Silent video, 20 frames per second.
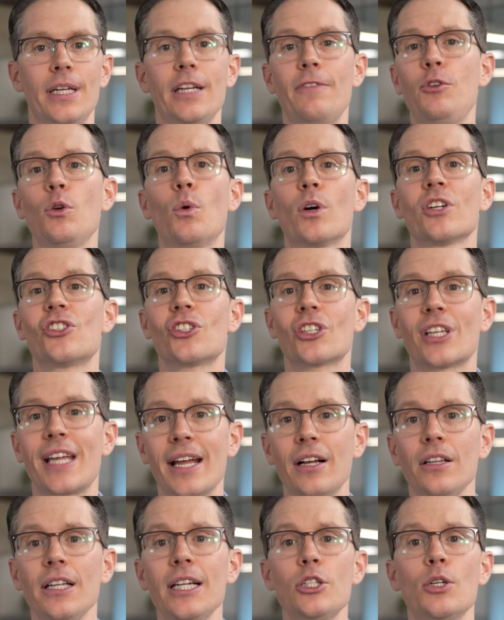If you are
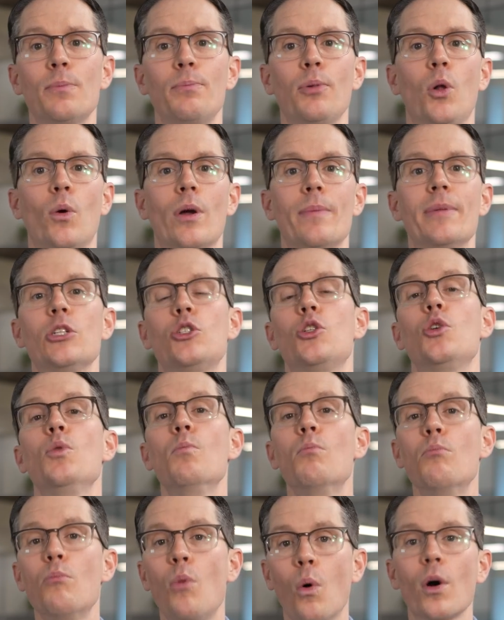scaling deployment to
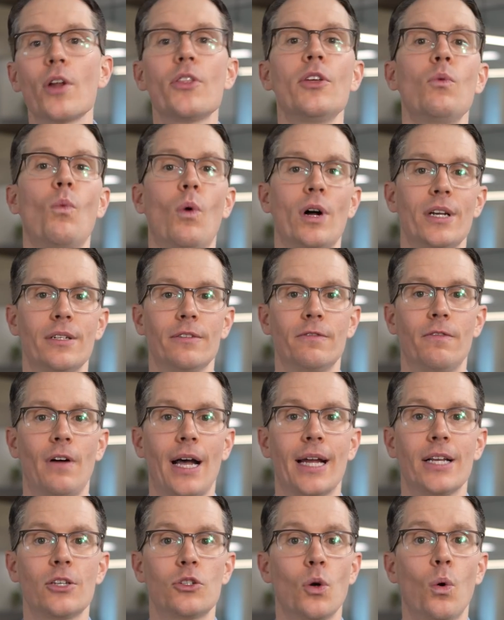more than one
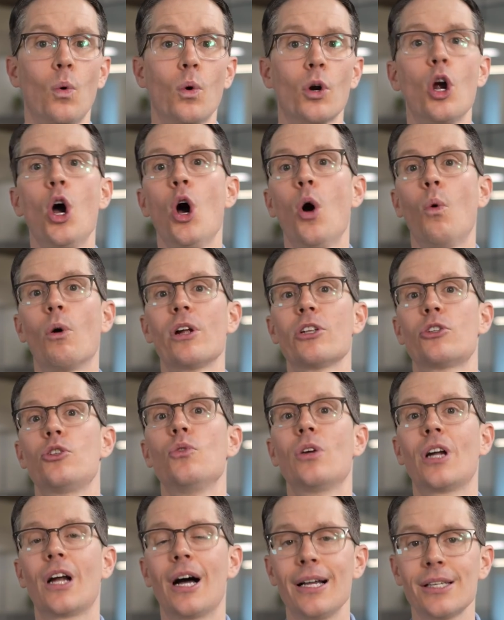device or want
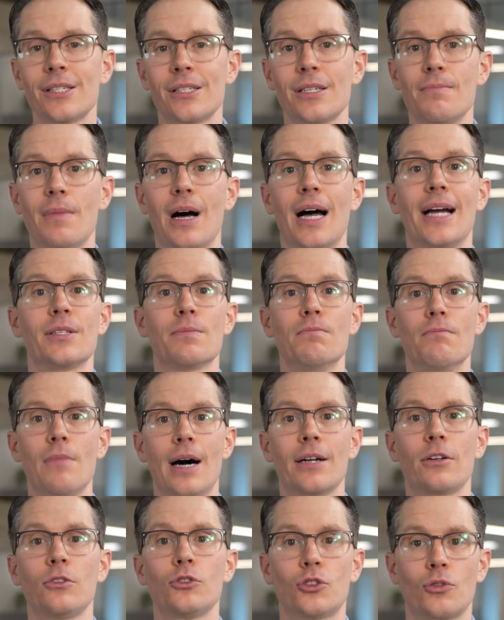to customize
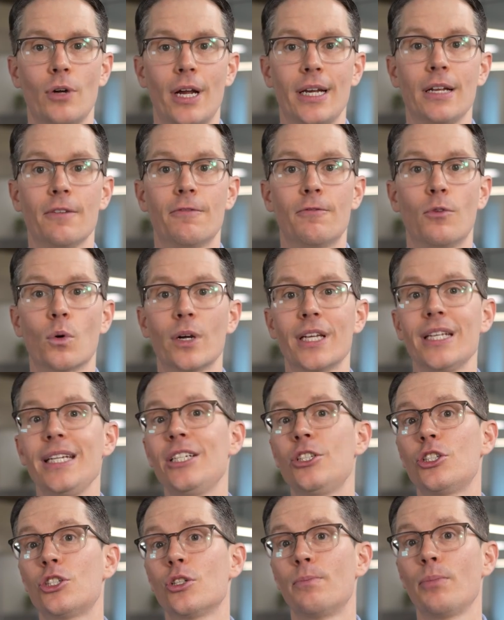model training for
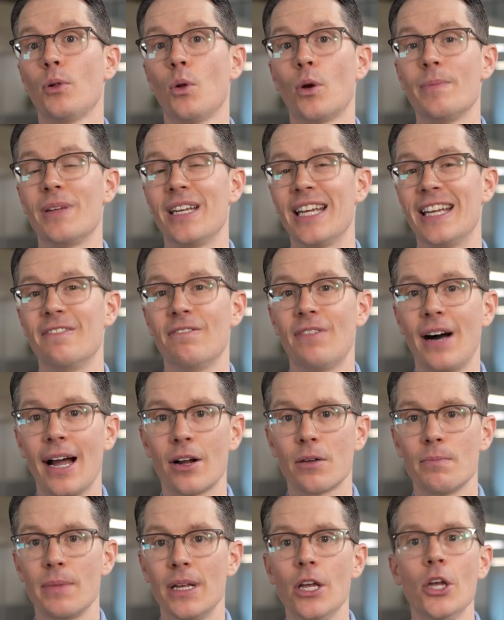each deployment
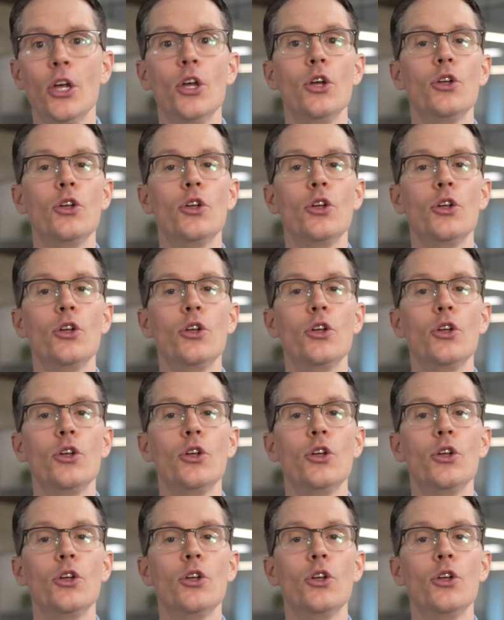environment,